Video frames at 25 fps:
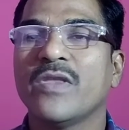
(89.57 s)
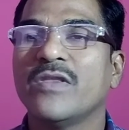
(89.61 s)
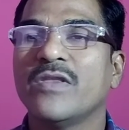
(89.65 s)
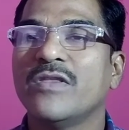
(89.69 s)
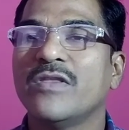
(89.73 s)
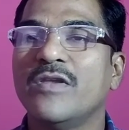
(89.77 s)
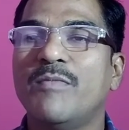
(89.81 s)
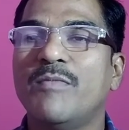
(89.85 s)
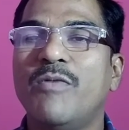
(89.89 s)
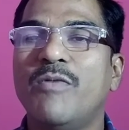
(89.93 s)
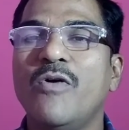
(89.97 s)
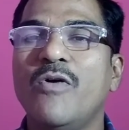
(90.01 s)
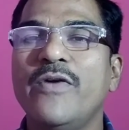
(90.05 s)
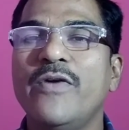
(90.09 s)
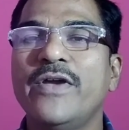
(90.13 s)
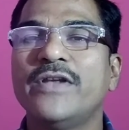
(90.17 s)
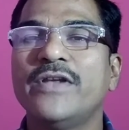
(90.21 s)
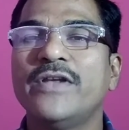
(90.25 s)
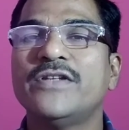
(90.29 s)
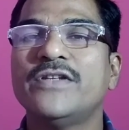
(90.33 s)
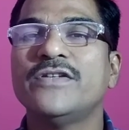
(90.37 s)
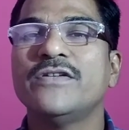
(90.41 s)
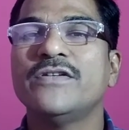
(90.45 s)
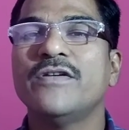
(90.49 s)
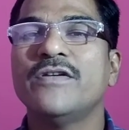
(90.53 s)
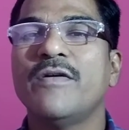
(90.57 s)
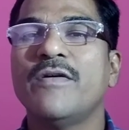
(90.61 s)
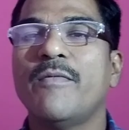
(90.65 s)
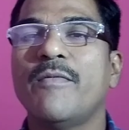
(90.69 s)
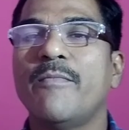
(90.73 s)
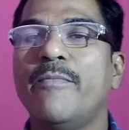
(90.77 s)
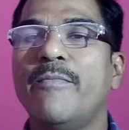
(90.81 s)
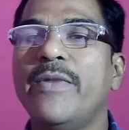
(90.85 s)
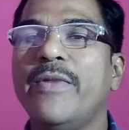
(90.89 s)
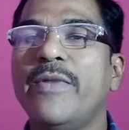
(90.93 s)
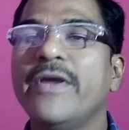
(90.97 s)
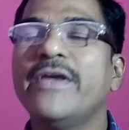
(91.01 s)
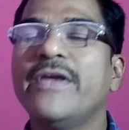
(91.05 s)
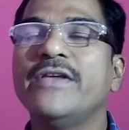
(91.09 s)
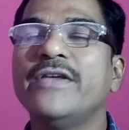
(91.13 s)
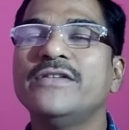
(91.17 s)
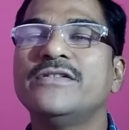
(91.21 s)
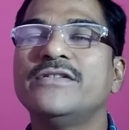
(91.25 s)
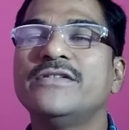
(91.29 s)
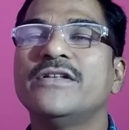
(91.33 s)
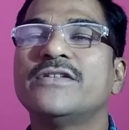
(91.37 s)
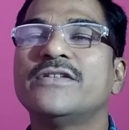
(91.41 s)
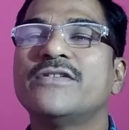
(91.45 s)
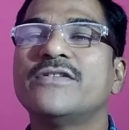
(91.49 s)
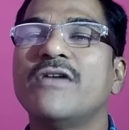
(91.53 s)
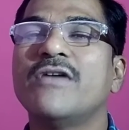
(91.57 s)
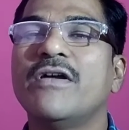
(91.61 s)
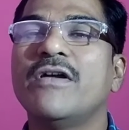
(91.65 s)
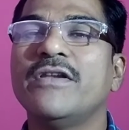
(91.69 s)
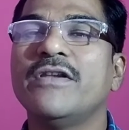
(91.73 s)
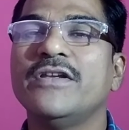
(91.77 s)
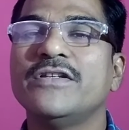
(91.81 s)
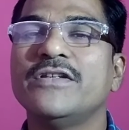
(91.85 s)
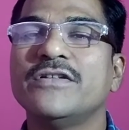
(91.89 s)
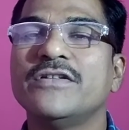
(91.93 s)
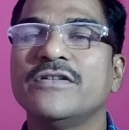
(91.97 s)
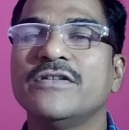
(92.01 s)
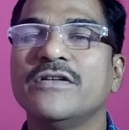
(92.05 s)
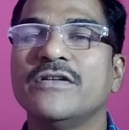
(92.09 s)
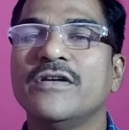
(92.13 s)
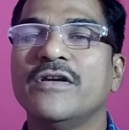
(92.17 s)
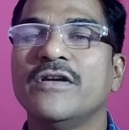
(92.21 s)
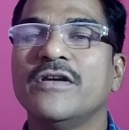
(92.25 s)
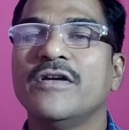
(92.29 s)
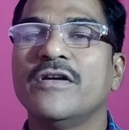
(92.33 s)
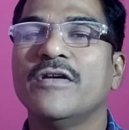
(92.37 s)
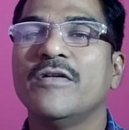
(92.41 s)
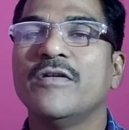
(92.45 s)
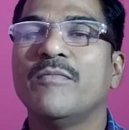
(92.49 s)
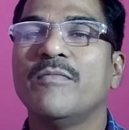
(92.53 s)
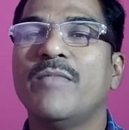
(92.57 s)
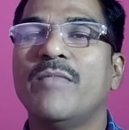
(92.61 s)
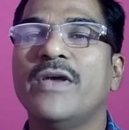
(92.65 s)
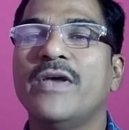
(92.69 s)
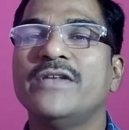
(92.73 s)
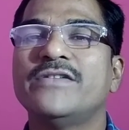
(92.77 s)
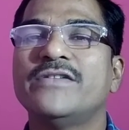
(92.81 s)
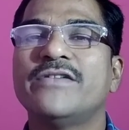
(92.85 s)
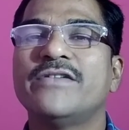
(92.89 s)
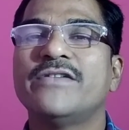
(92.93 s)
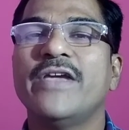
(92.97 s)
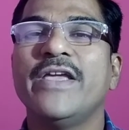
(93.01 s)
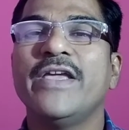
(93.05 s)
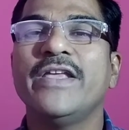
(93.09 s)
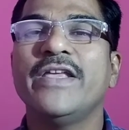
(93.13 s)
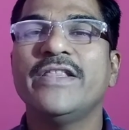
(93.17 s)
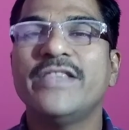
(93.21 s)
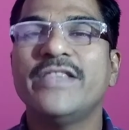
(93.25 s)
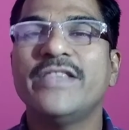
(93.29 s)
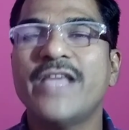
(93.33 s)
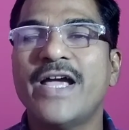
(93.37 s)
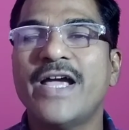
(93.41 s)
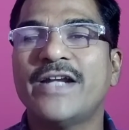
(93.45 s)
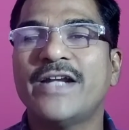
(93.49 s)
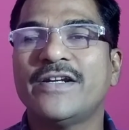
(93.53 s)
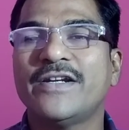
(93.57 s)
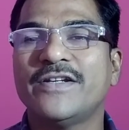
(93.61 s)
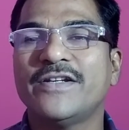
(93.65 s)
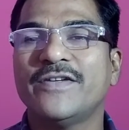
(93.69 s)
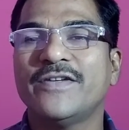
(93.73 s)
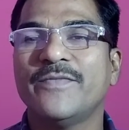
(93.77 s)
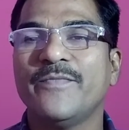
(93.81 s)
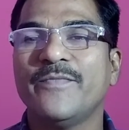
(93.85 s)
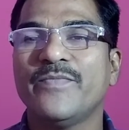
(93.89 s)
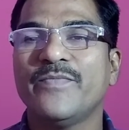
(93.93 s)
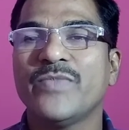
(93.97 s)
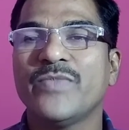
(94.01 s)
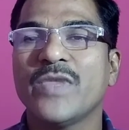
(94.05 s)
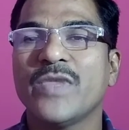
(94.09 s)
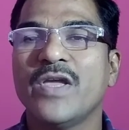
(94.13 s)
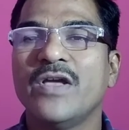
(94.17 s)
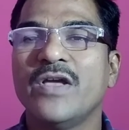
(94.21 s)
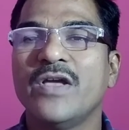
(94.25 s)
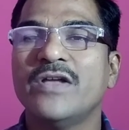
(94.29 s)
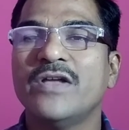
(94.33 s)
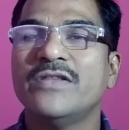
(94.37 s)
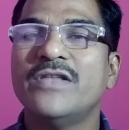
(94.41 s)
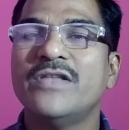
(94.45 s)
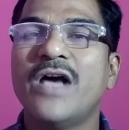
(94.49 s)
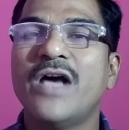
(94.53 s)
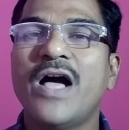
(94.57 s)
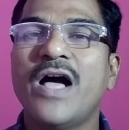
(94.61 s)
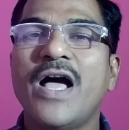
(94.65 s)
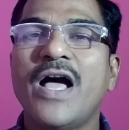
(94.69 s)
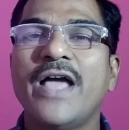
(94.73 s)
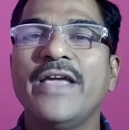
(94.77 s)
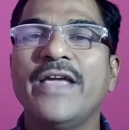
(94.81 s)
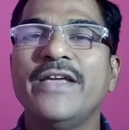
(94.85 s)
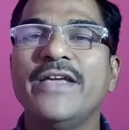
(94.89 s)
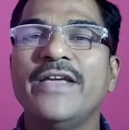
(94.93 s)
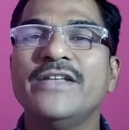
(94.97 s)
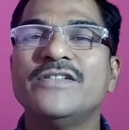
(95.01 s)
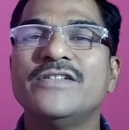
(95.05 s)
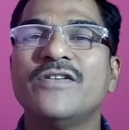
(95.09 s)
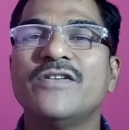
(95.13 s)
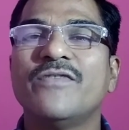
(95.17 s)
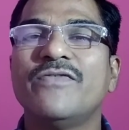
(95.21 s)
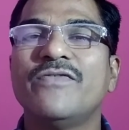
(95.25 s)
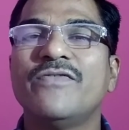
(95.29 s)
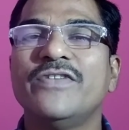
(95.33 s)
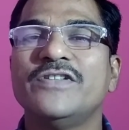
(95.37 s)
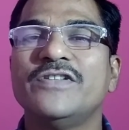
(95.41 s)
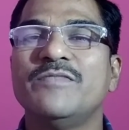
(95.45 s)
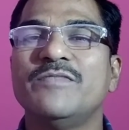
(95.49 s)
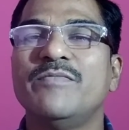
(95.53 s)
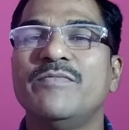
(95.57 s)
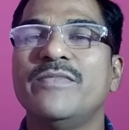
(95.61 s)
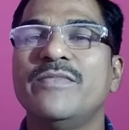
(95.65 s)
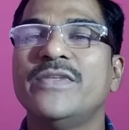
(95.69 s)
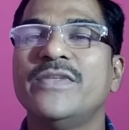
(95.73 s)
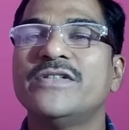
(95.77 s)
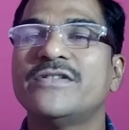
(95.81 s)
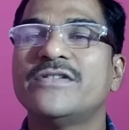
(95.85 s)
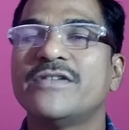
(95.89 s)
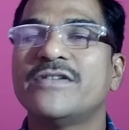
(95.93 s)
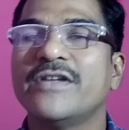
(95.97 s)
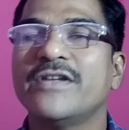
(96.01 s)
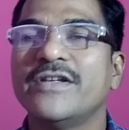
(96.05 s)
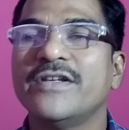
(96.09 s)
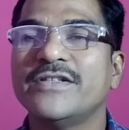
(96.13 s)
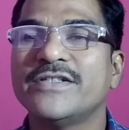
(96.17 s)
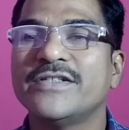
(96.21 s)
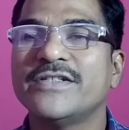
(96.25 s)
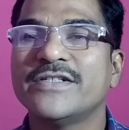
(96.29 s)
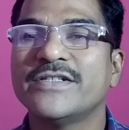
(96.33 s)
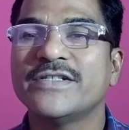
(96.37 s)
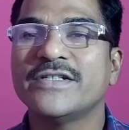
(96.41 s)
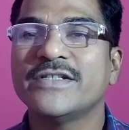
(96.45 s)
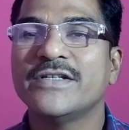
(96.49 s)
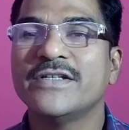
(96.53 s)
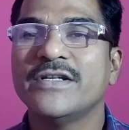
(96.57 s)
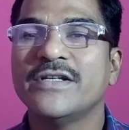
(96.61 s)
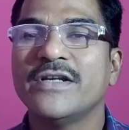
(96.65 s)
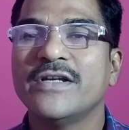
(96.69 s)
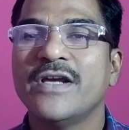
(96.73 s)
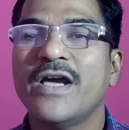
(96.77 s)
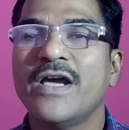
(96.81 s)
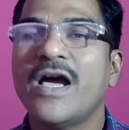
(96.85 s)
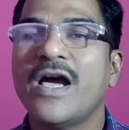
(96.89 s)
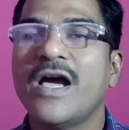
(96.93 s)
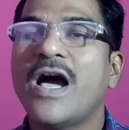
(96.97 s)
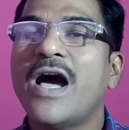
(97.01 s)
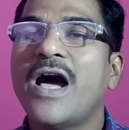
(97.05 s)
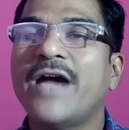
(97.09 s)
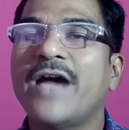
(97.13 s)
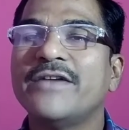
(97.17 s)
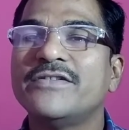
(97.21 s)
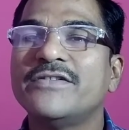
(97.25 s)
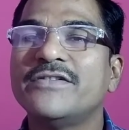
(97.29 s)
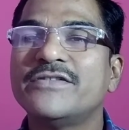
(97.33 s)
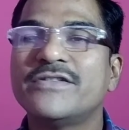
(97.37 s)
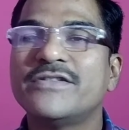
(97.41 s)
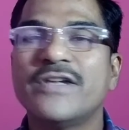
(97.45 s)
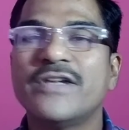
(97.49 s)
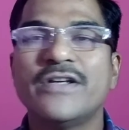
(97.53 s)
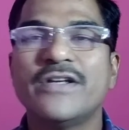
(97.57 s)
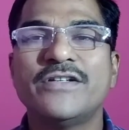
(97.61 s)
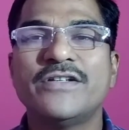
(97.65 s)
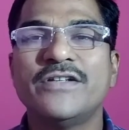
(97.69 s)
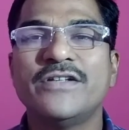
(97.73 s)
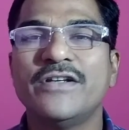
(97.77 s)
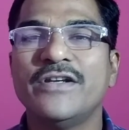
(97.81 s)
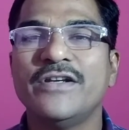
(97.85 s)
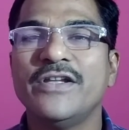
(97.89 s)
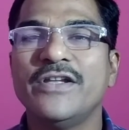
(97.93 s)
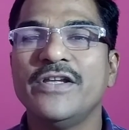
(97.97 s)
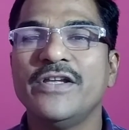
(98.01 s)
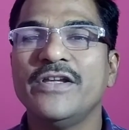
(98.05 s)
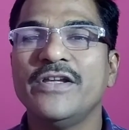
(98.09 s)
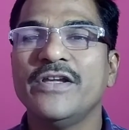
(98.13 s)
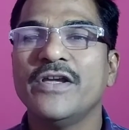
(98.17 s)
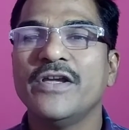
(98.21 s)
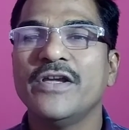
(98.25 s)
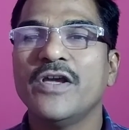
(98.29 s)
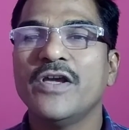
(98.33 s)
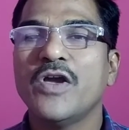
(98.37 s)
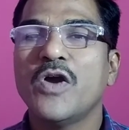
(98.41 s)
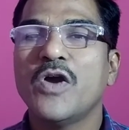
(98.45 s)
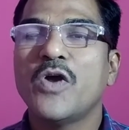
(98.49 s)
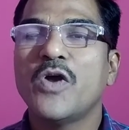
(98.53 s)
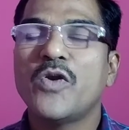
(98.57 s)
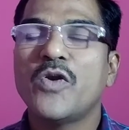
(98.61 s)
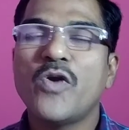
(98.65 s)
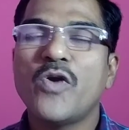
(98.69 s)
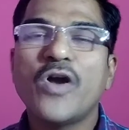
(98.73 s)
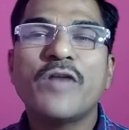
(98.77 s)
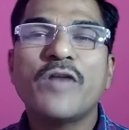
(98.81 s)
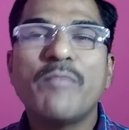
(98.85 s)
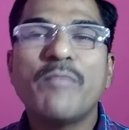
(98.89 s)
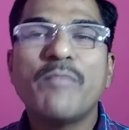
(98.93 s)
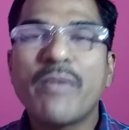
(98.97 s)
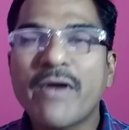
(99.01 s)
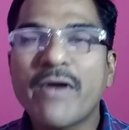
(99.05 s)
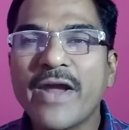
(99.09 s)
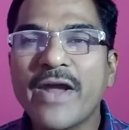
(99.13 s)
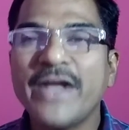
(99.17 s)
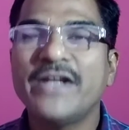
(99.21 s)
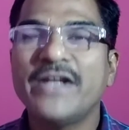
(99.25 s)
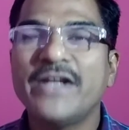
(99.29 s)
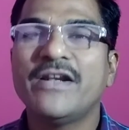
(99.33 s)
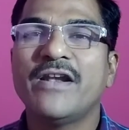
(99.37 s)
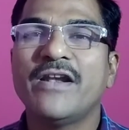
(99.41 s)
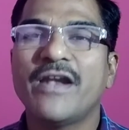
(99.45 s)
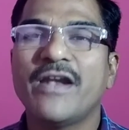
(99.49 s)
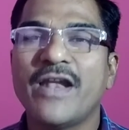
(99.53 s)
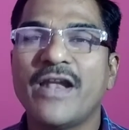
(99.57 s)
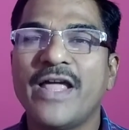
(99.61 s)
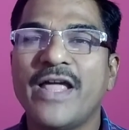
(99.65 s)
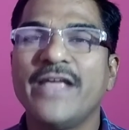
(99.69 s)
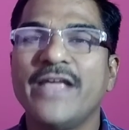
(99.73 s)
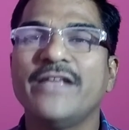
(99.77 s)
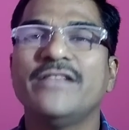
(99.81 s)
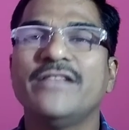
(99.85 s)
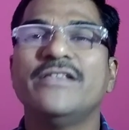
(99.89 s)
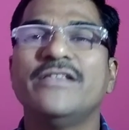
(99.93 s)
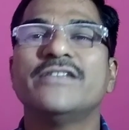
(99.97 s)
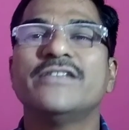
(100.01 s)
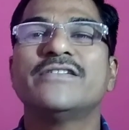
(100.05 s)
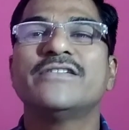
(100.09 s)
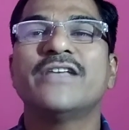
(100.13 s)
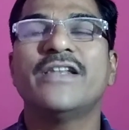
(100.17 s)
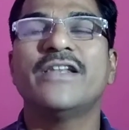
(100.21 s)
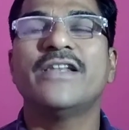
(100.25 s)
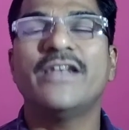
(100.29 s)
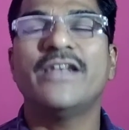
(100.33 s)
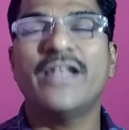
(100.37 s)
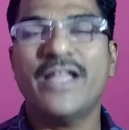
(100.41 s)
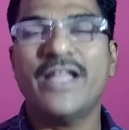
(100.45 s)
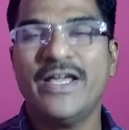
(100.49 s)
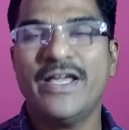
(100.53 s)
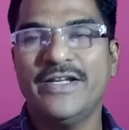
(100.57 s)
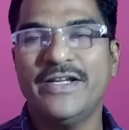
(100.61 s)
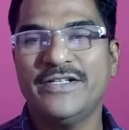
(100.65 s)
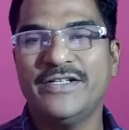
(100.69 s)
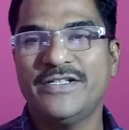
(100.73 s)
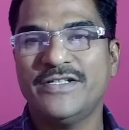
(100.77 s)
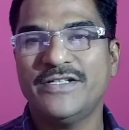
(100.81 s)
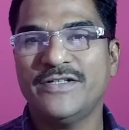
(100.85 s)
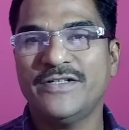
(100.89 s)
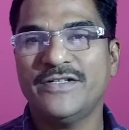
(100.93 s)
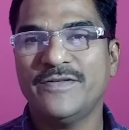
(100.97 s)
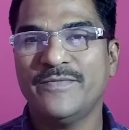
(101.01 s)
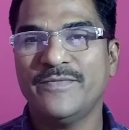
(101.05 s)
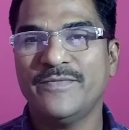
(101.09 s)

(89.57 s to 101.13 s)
The poet begins the sonnet by saying that the eyes of his mistress are certainly not bright like the sunlight.